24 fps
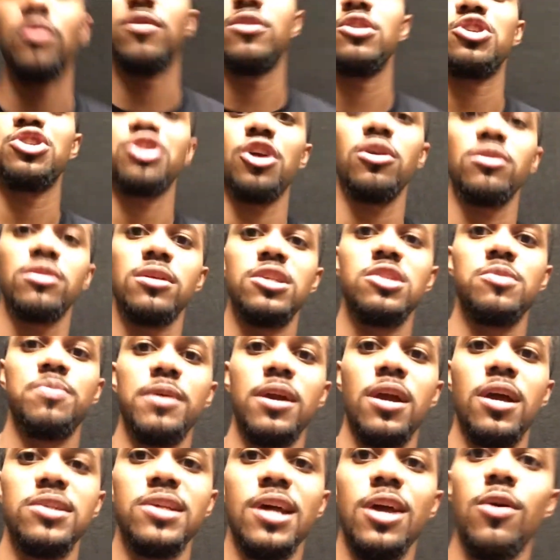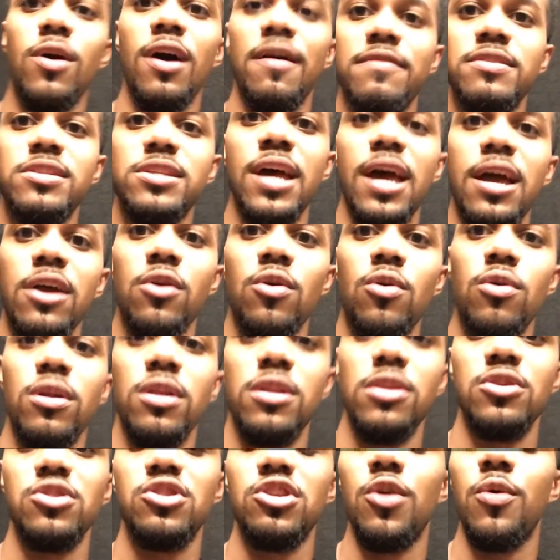do this shirtless because I don't have a tank
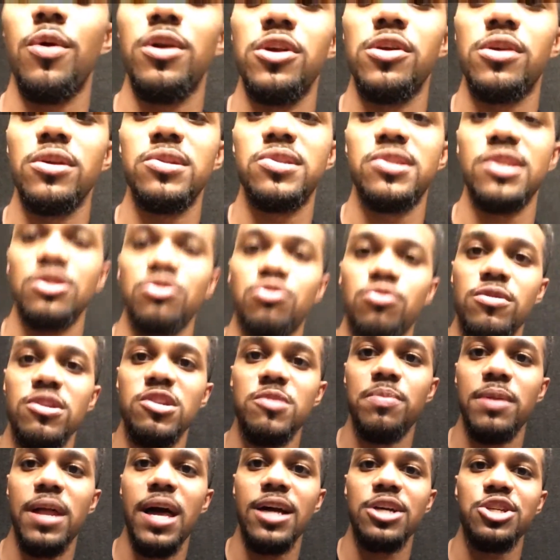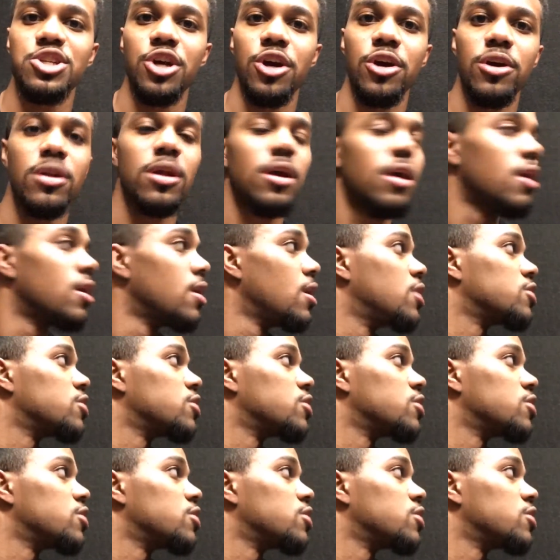on and there's no way you can see it through this black shirt.